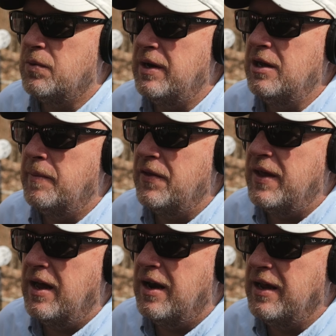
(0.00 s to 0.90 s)
reading about
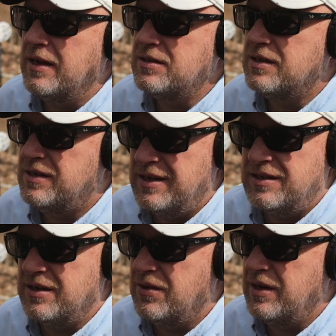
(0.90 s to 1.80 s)
that, and I guess
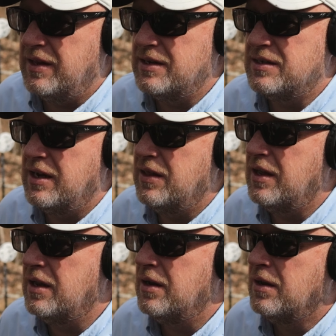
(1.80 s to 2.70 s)
statistically they say
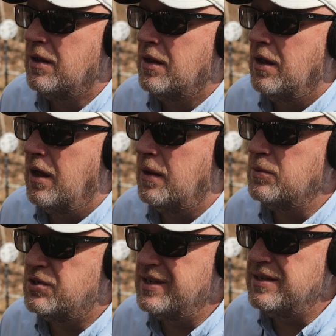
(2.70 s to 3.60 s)
that
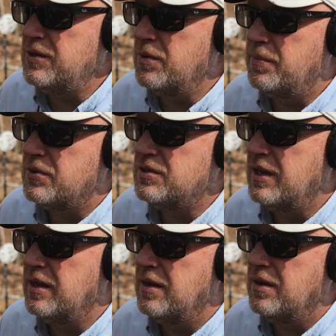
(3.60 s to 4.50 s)

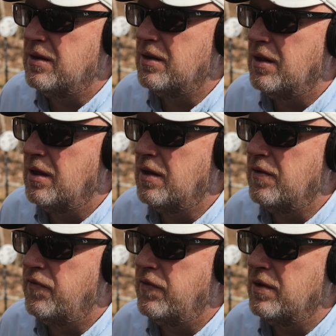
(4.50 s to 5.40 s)
61%
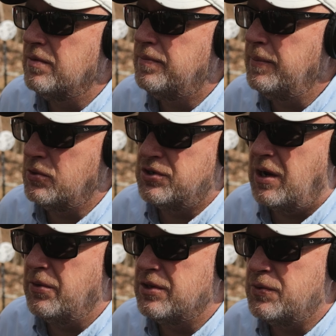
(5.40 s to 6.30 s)
of people
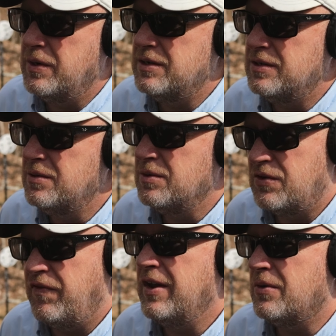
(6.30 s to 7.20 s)
shot with a 22, it's
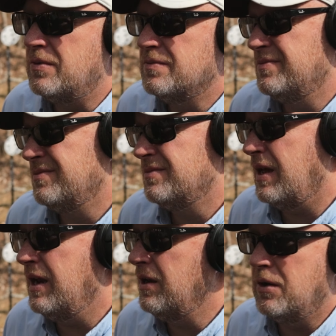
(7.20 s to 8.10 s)
fatal.
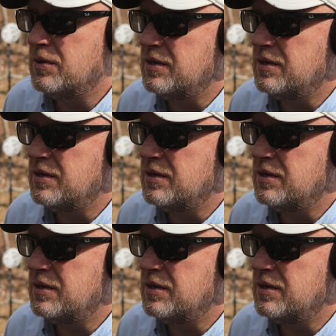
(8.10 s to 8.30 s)
I didn't know.